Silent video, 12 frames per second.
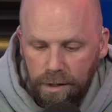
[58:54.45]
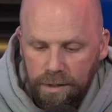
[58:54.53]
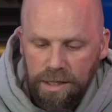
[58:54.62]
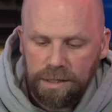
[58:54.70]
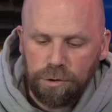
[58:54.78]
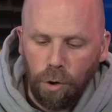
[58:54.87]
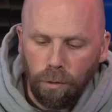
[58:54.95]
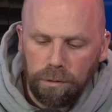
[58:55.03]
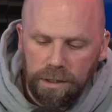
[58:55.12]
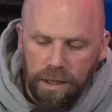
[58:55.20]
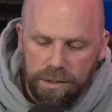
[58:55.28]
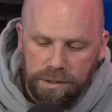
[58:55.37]
They told
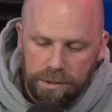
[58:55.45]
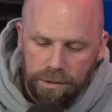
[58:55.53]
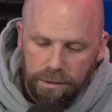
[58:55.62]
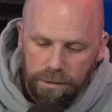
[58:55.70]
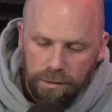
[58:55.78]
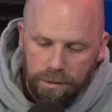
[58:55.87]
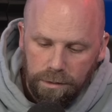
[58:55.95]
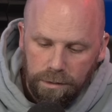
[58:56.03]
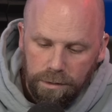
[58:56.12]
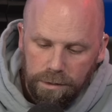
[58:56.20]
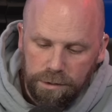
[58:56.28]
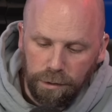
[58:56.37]
us
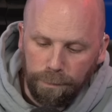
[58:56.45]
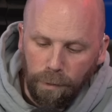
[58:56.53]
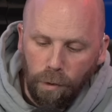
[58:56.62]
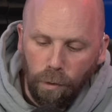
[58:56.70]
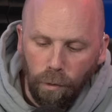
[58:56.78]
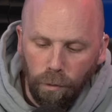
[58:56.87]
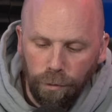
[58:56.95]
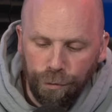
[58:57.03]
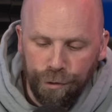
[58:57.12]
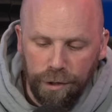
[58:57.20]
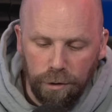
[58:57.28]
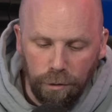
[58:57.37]
to behold
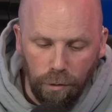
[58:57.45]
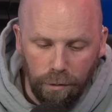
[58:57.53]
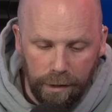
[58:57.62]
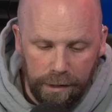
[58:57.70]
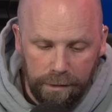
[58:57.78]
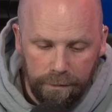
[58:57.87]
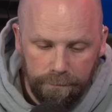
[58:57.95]
the glory.